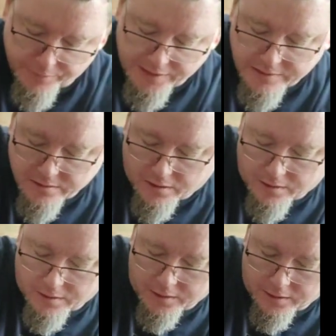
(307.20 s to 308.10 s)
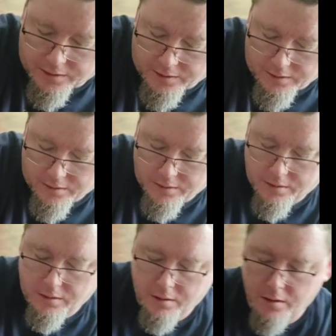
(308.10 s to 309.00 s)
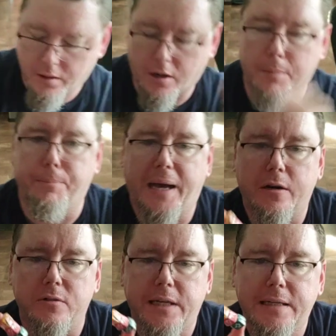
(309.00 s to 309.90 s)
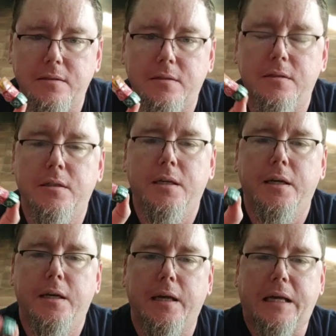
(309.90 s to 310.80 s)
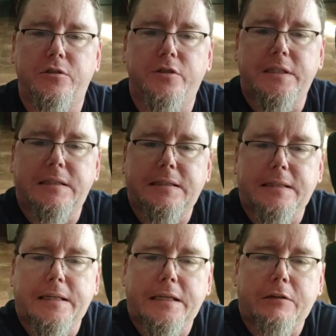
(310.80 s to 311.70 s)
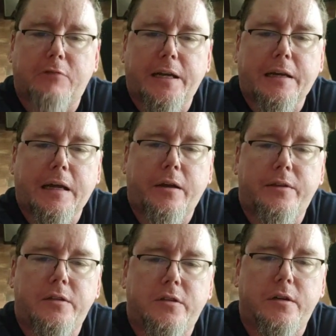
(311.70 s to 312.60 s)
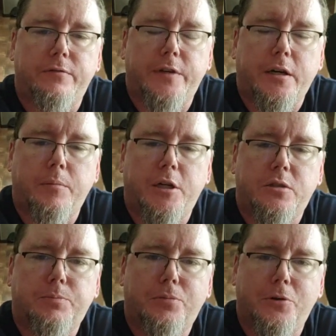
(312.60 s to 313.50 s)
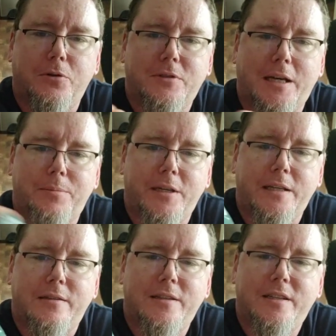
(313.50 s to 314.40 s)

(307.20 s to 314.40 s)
These are our battle dice. As you can see right now, these are very much prototypey.